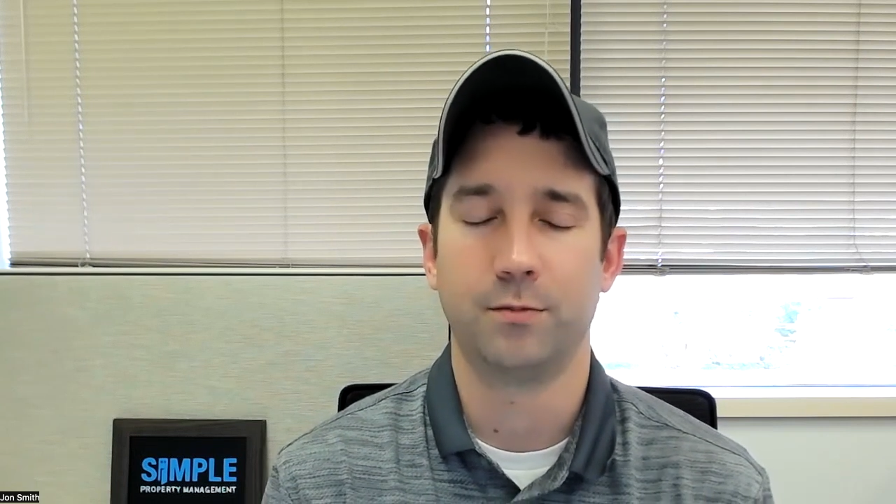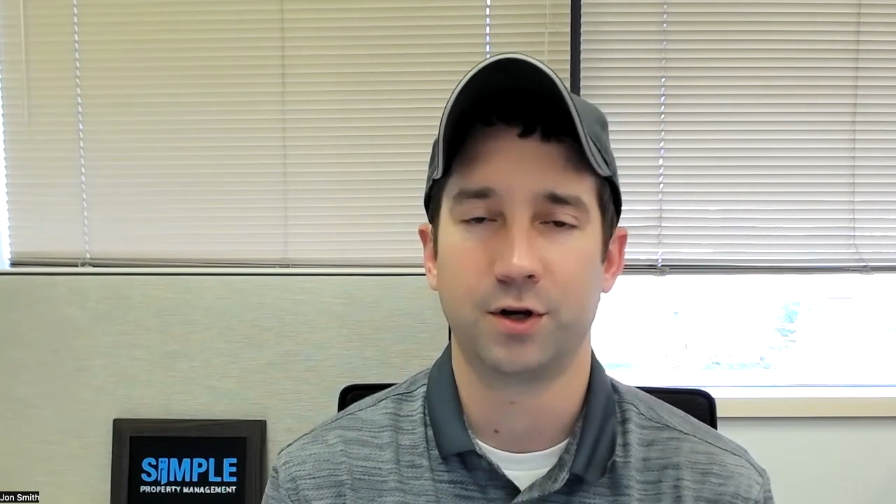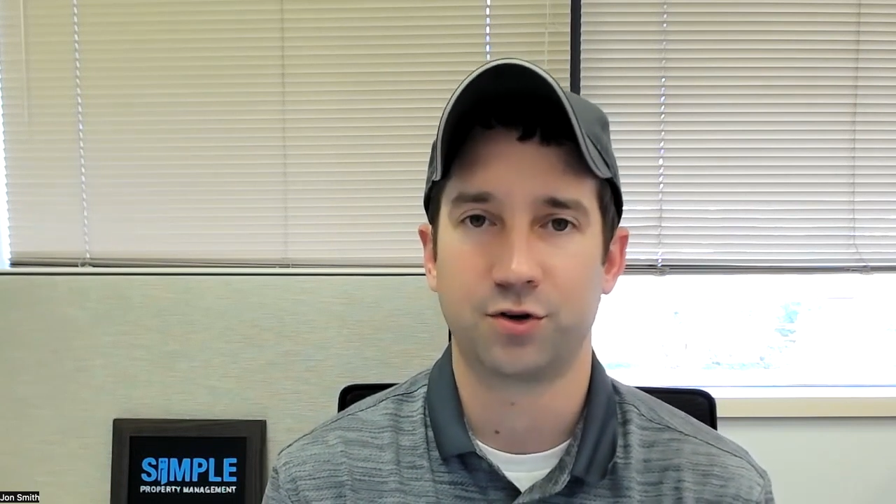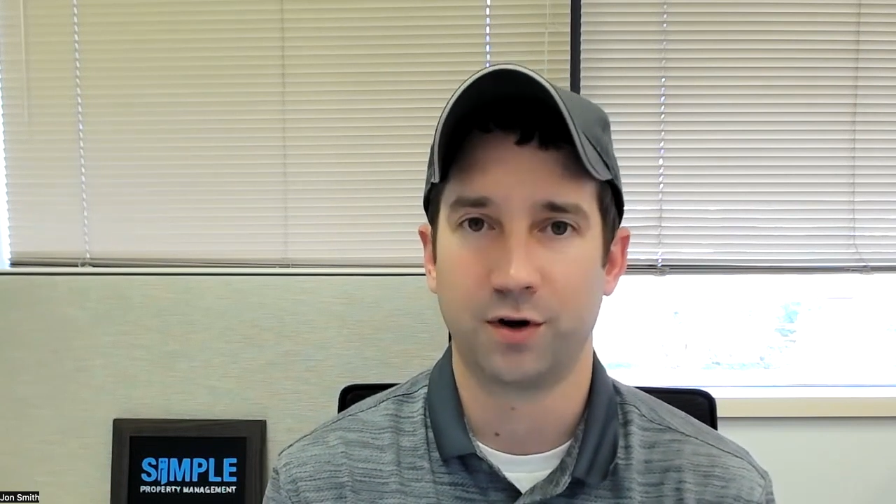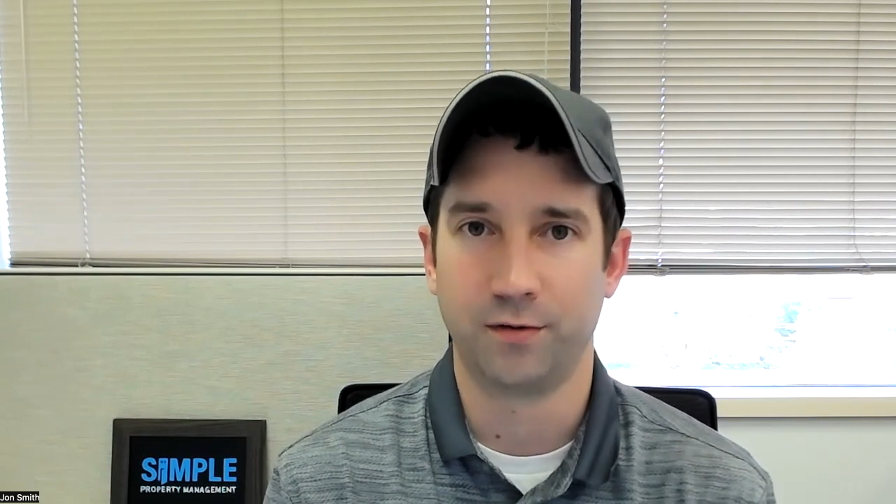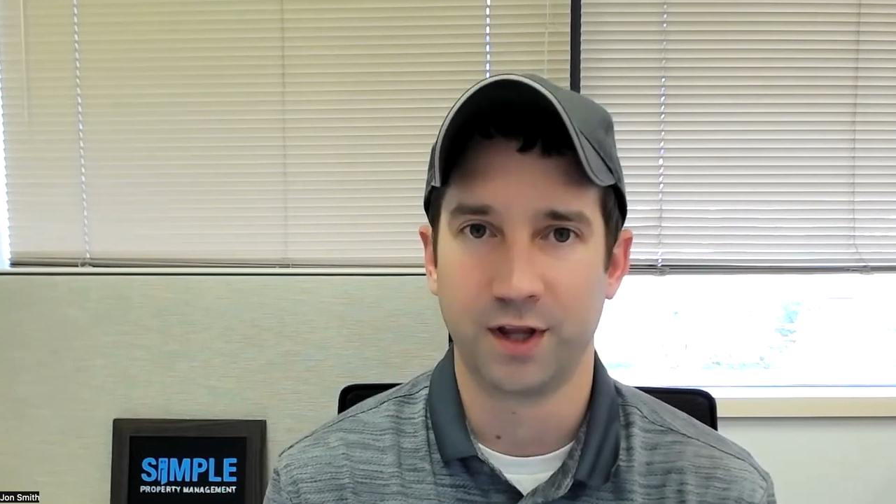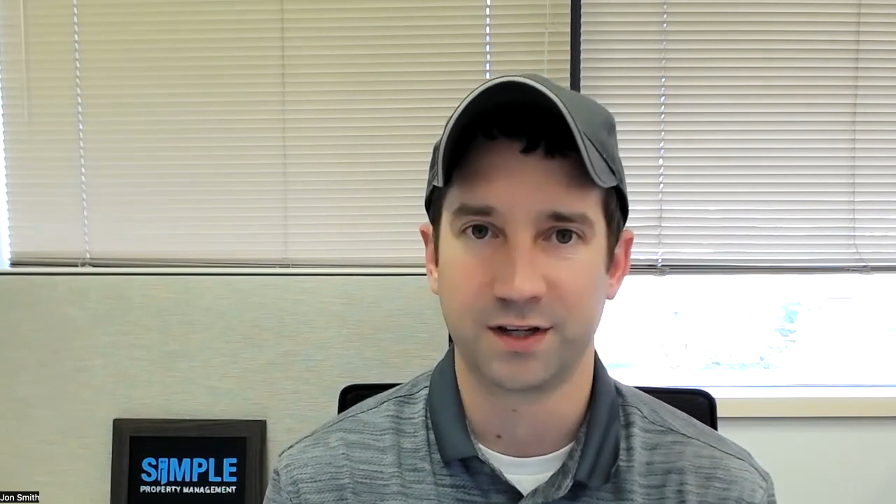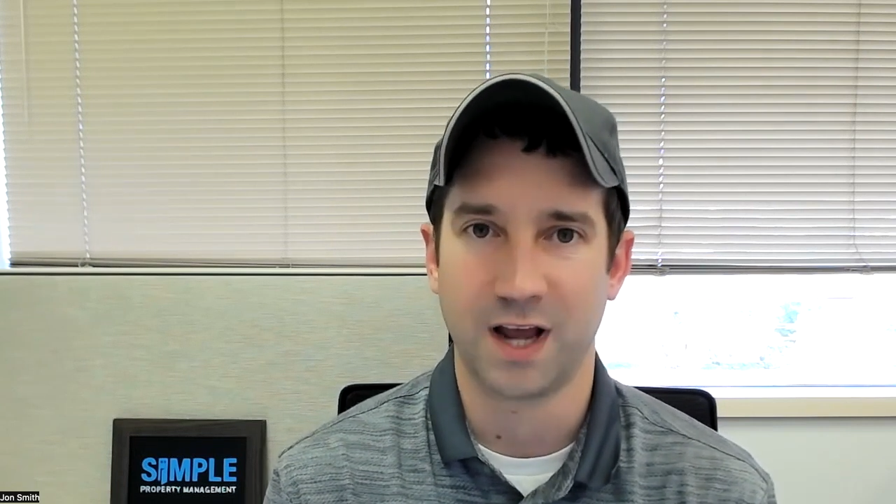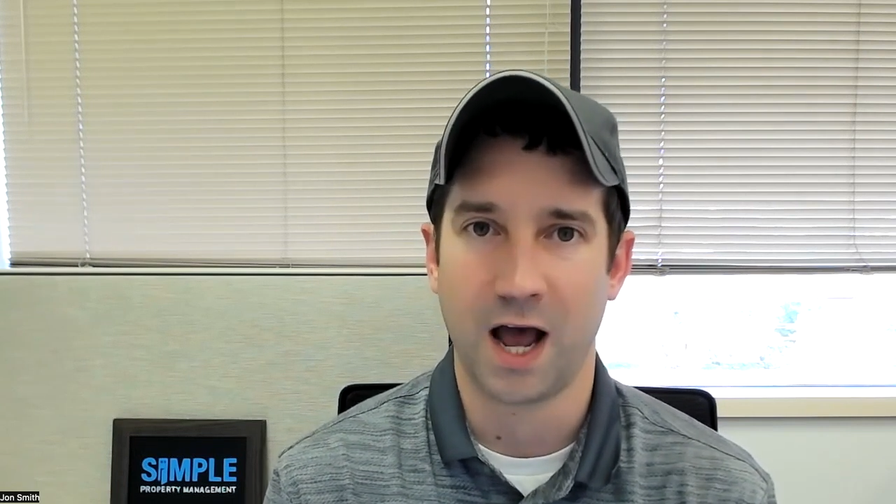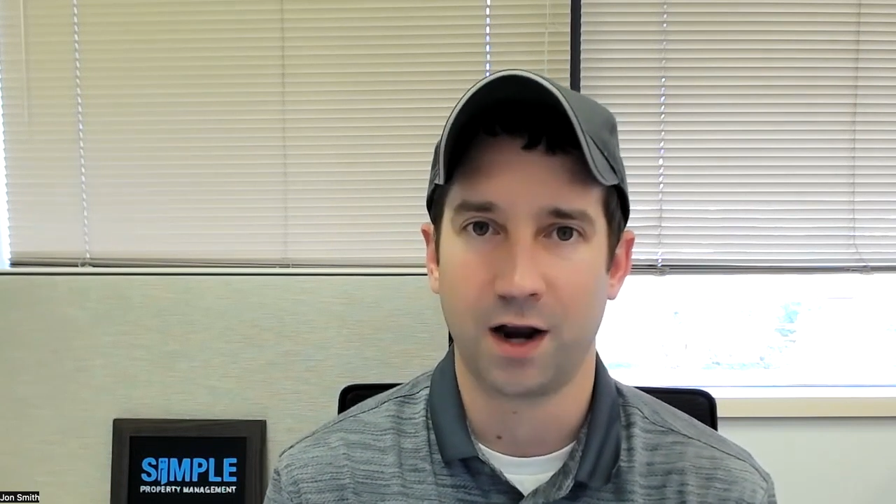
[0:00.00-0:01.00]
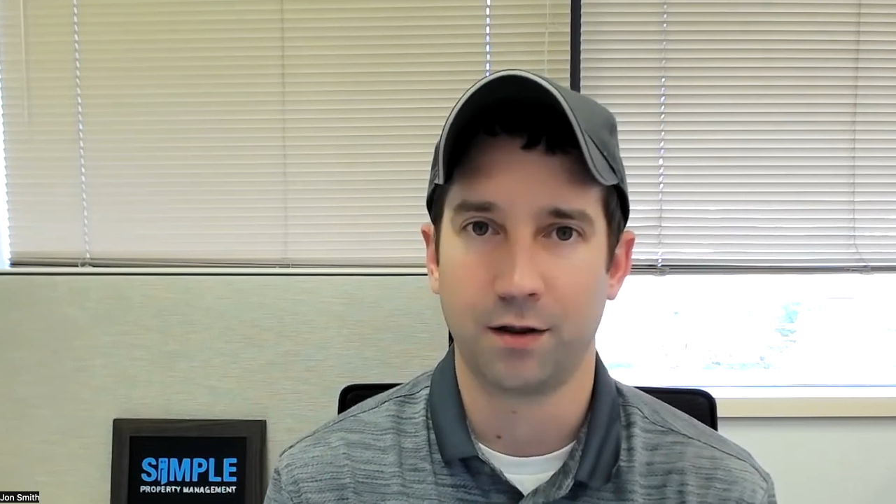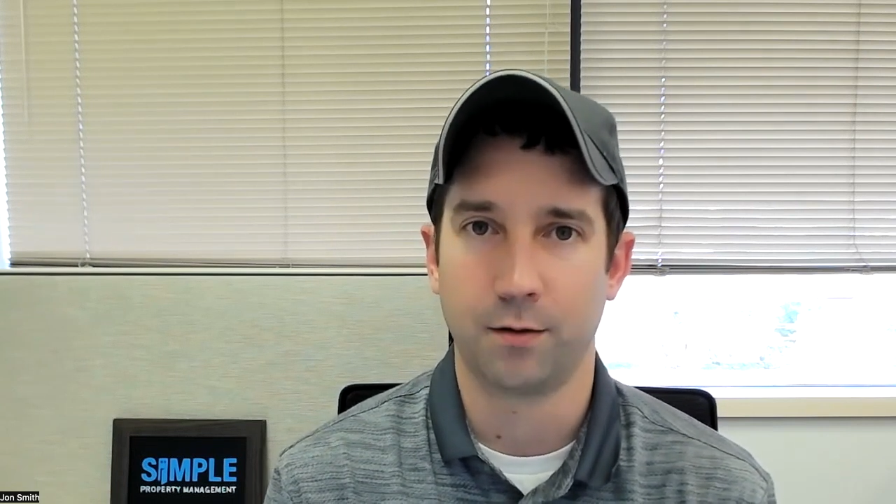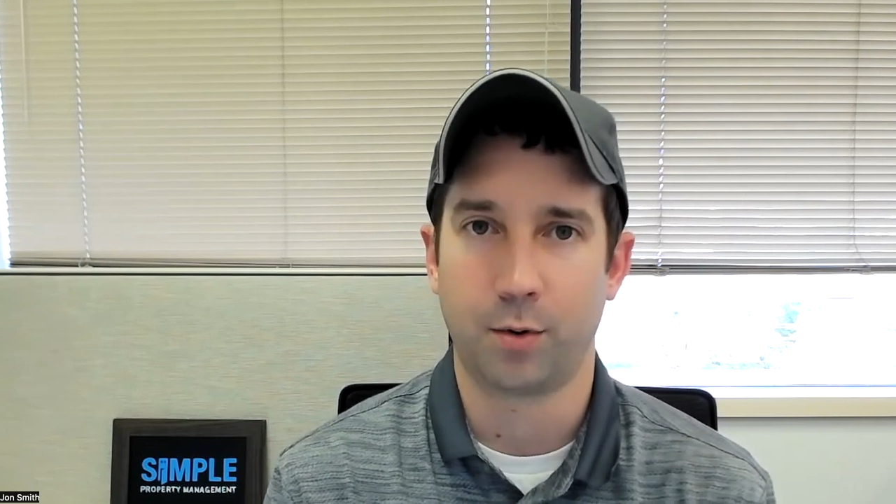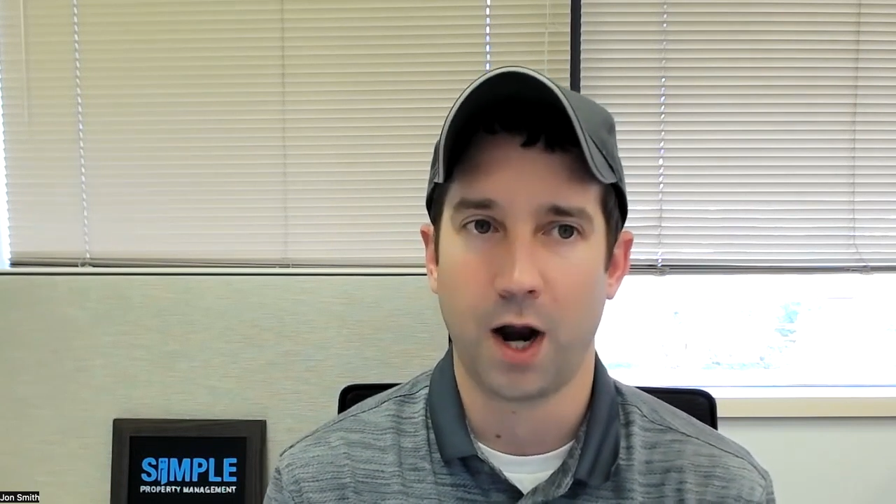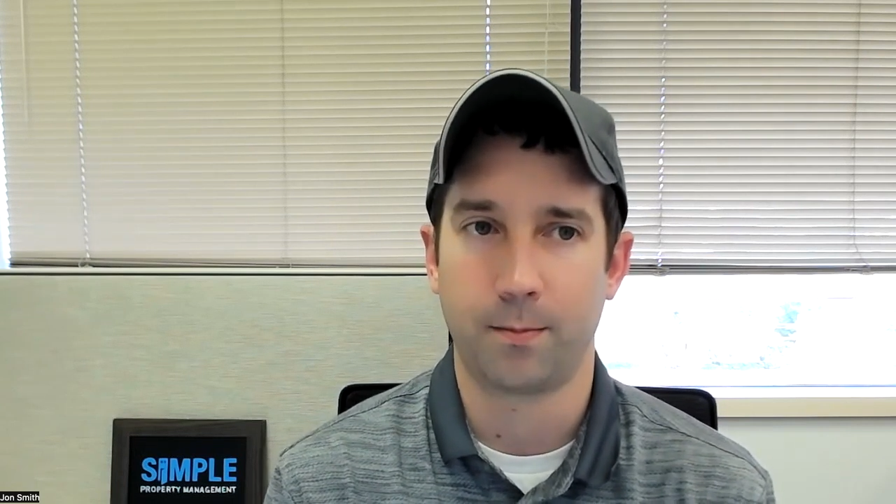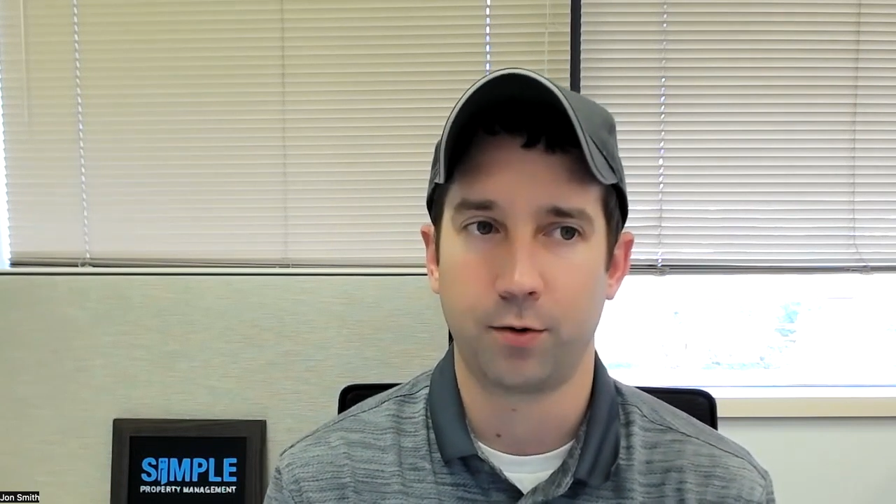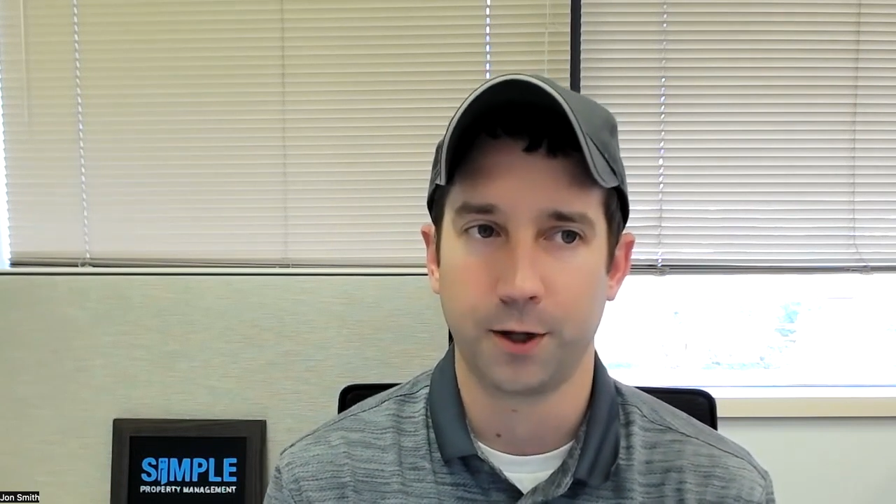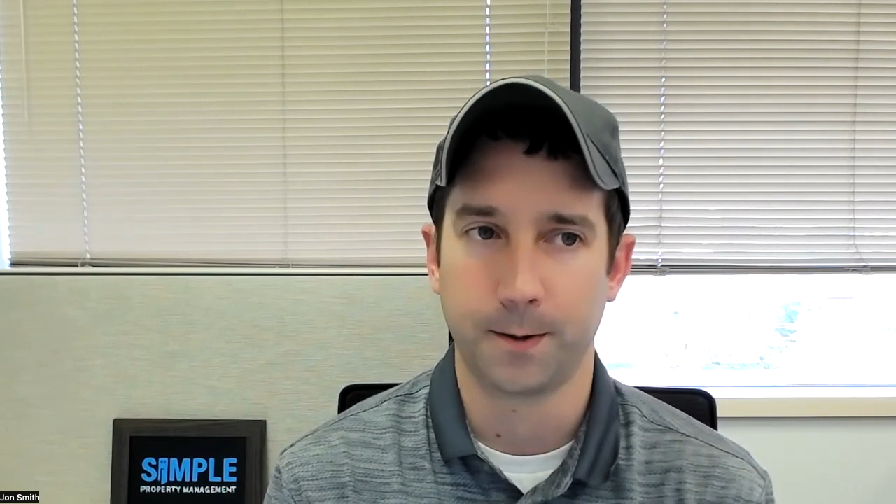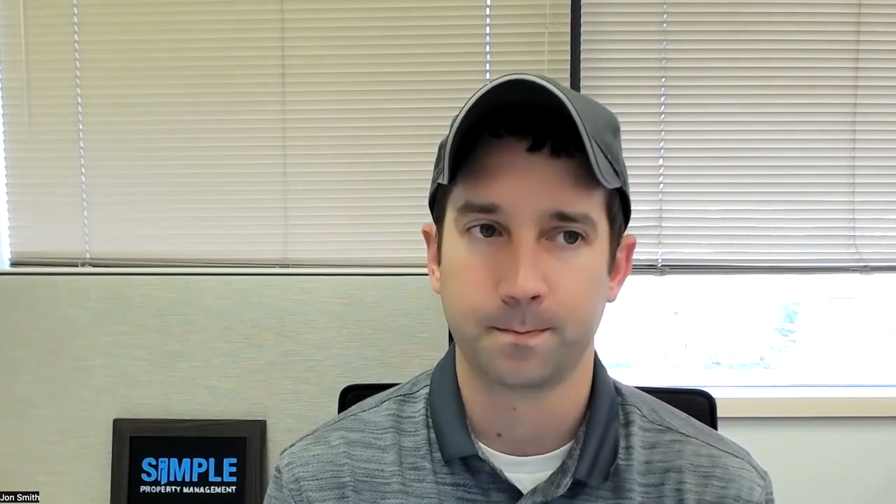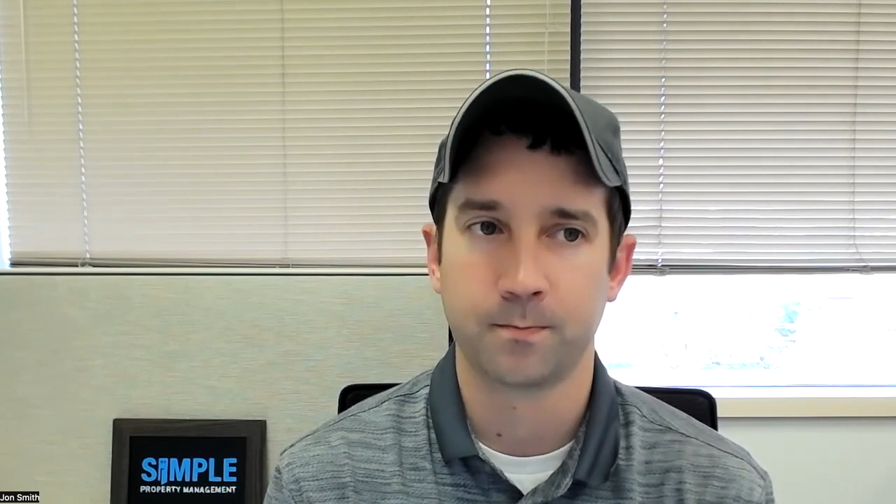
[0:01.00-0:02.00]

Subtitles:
make sure everything's out of the property.